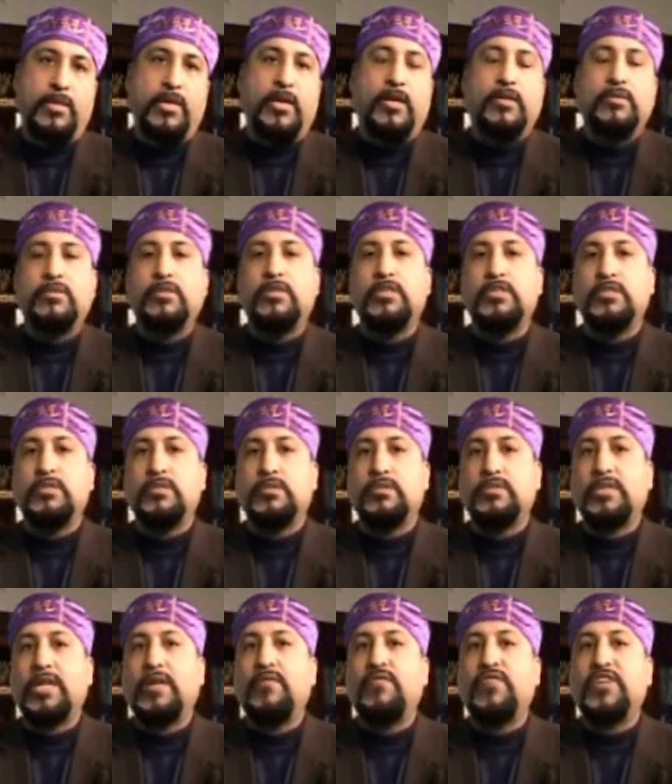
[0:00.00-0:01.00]
The answer is
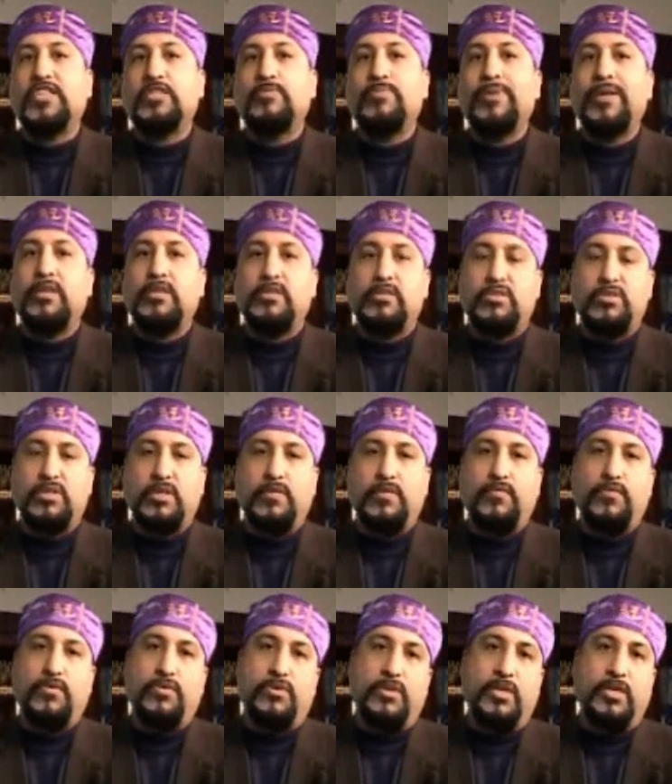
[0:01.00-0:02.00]
self-explanatory
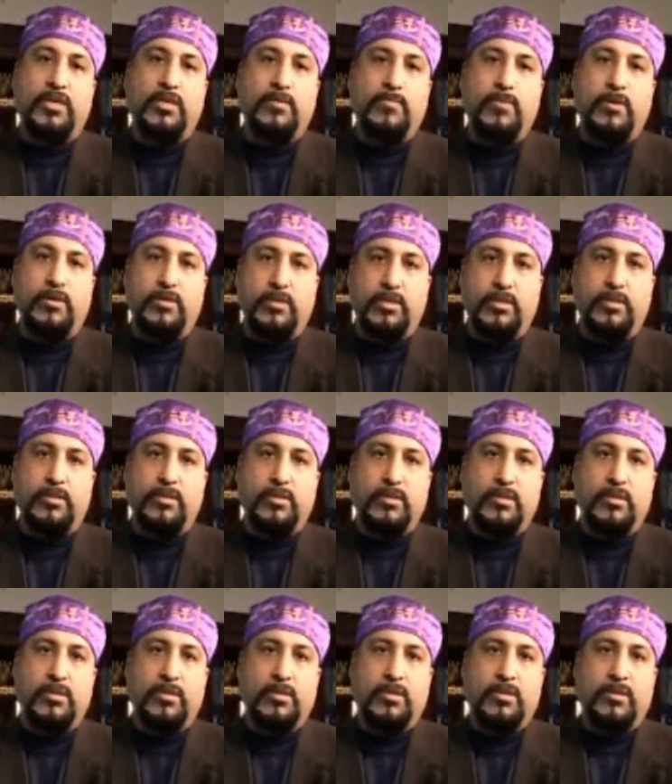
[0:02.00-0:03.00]
if you think about it.
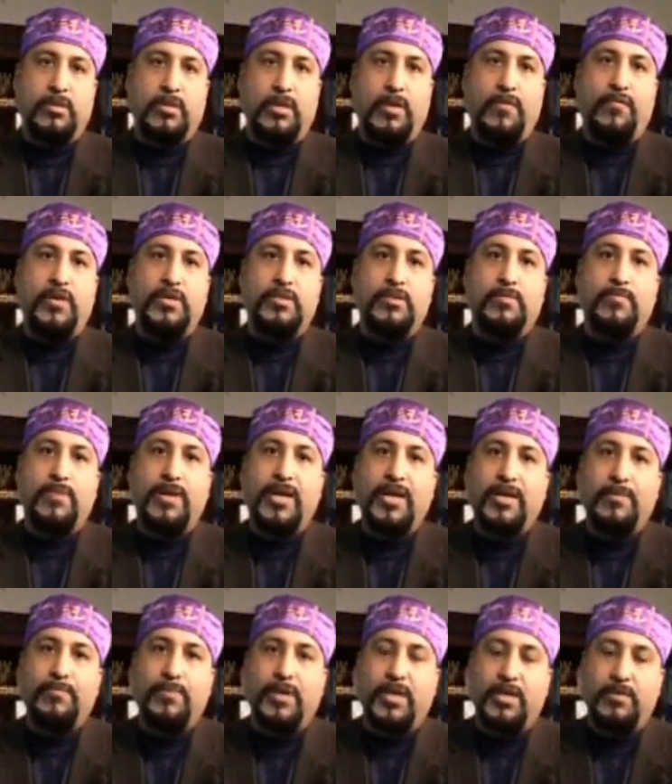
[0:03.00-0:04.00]
If he's a
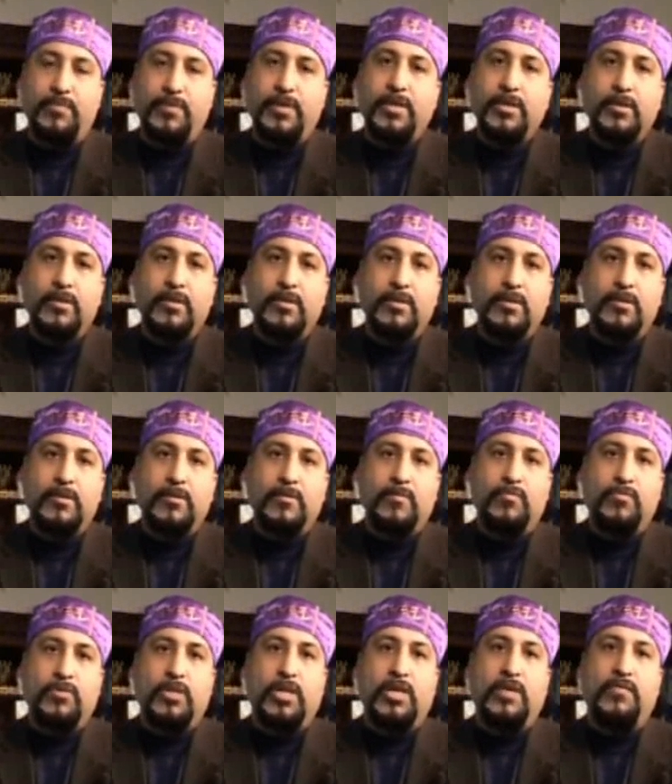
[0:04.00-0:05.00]
black baby,
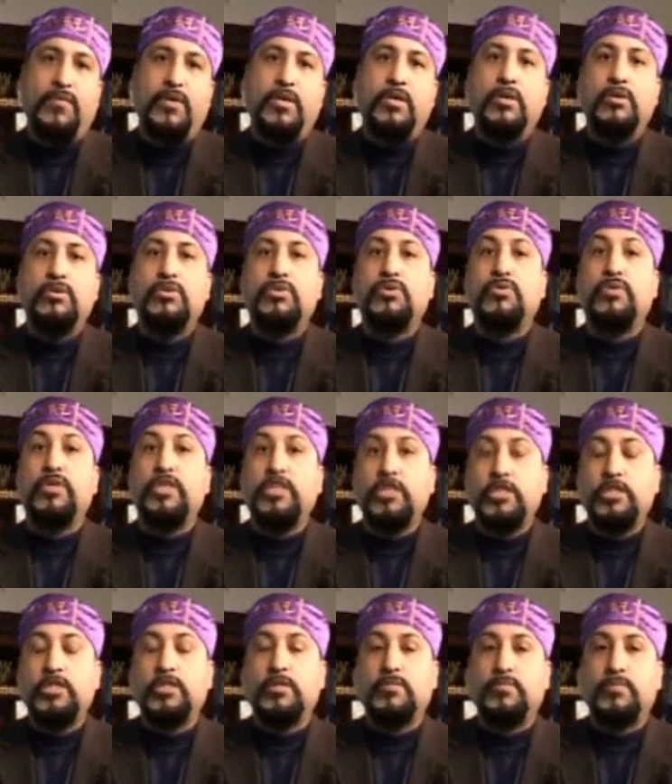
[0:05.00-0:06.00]
then if he goes to
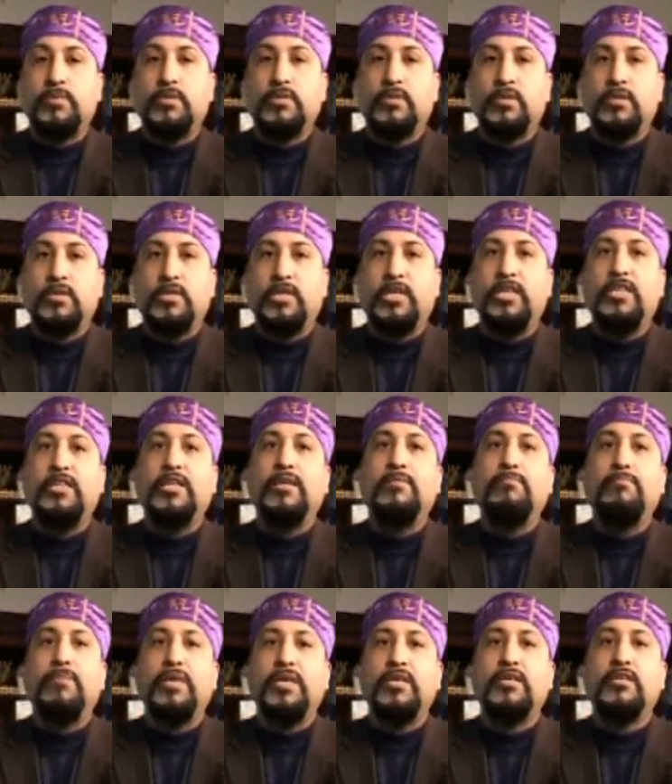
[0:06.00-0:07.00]
Egypt, he
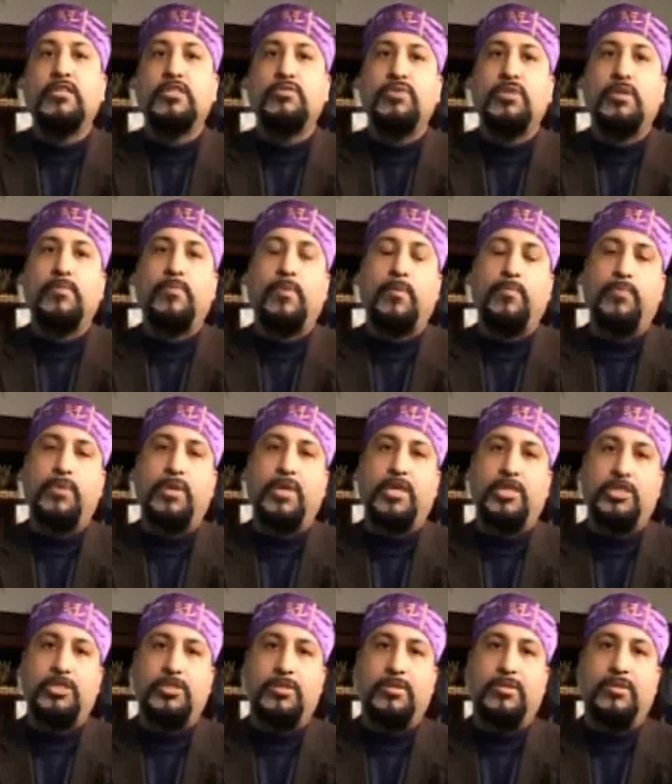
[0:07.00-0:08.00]
then mingles with the
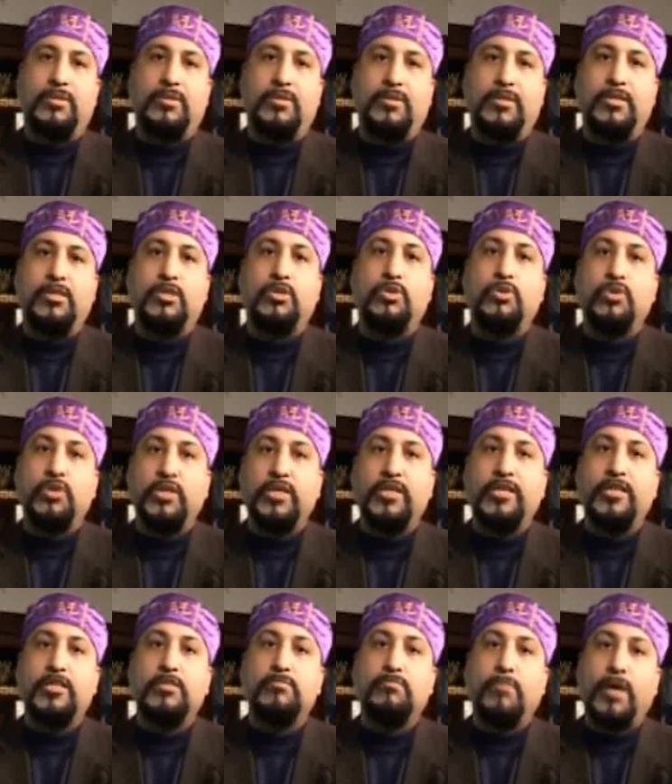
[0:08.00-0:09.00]
population,
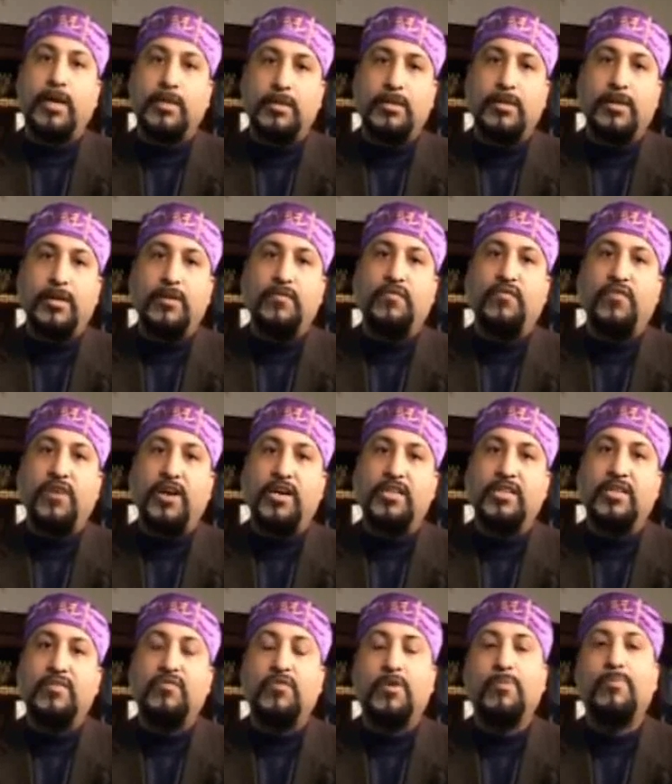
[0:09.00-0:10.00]
including his mother and
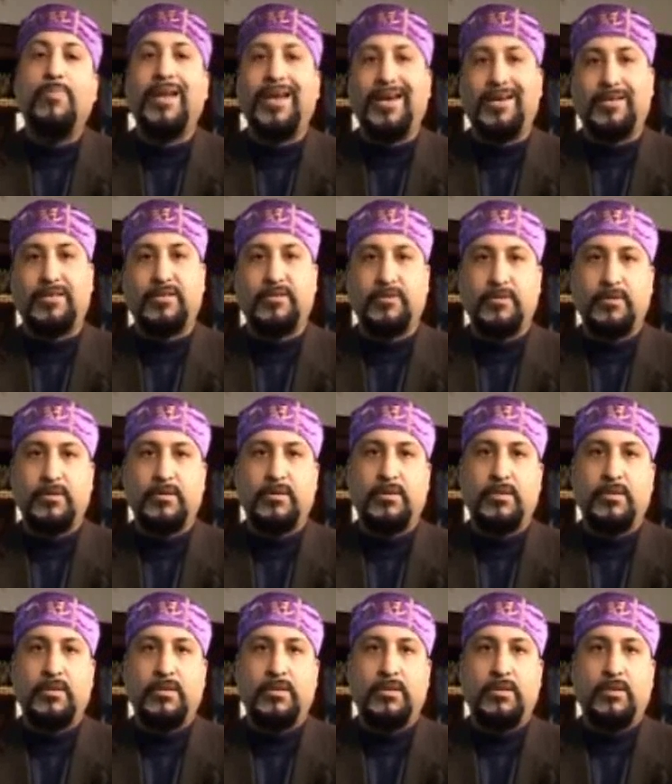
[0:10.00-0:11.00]
father were black,
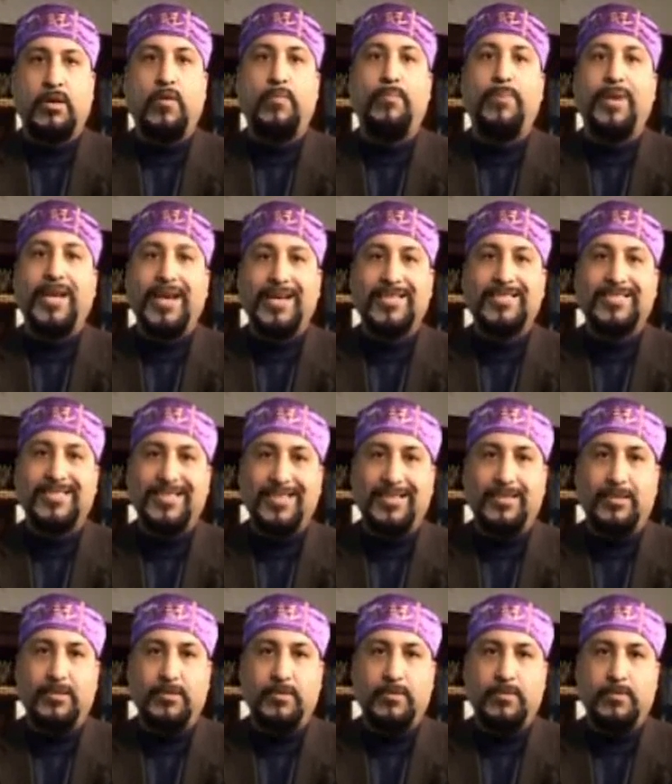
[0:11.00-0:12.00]
of black
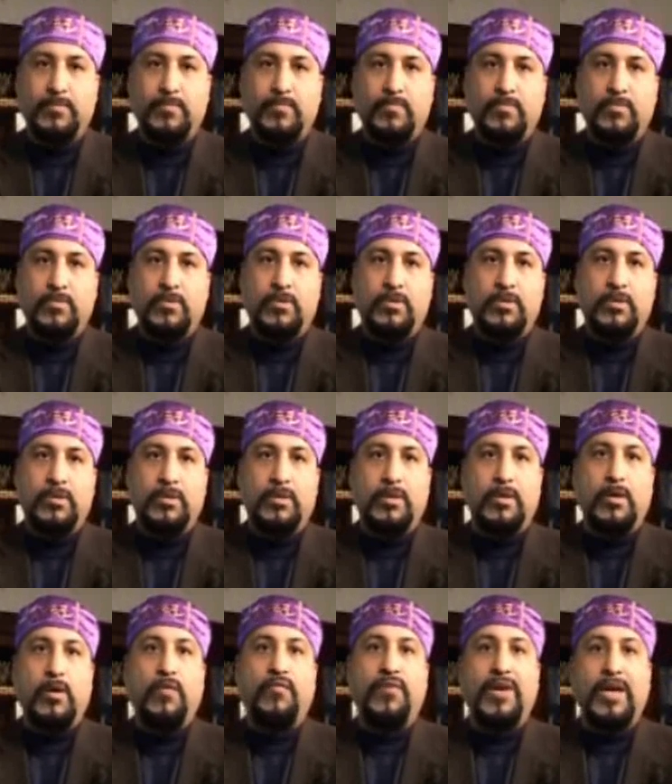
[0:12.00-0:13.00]
skin,
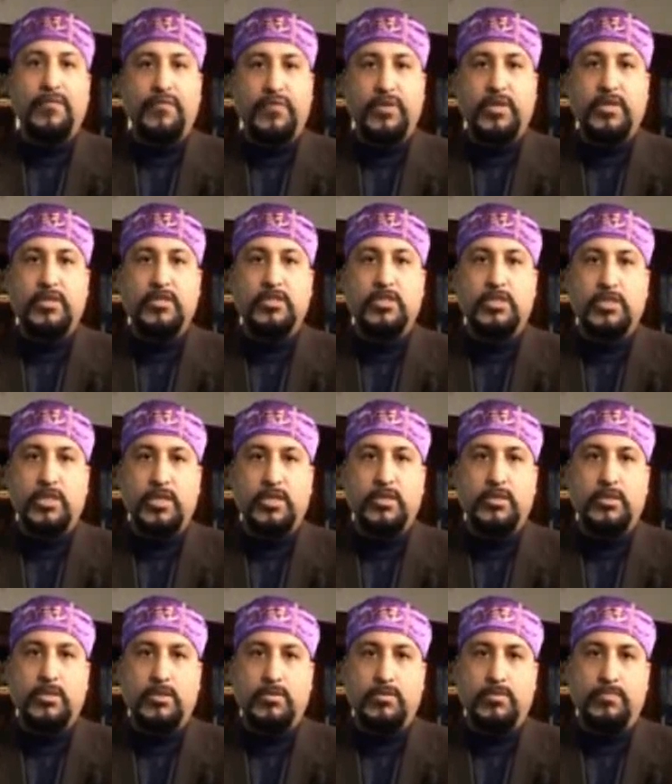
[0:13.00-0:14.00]
of African
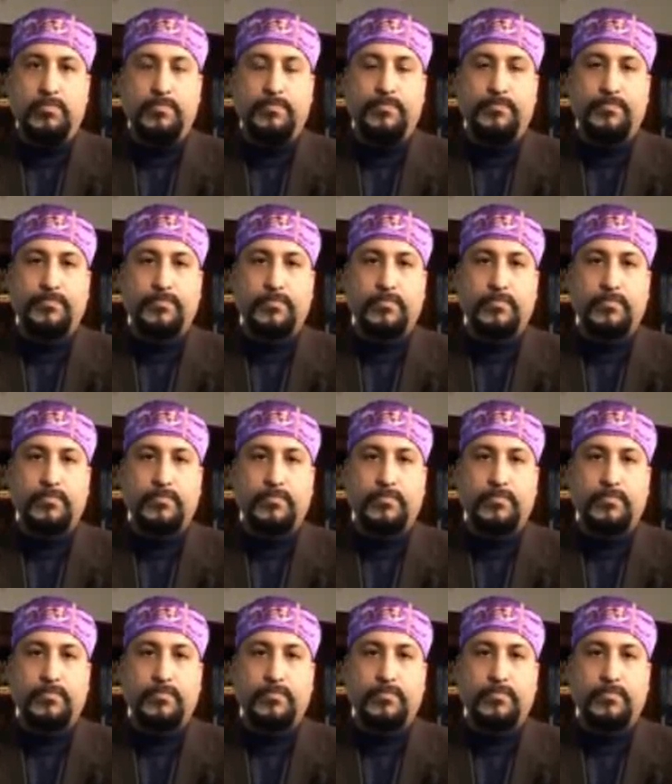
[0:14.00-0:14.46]
skin tone.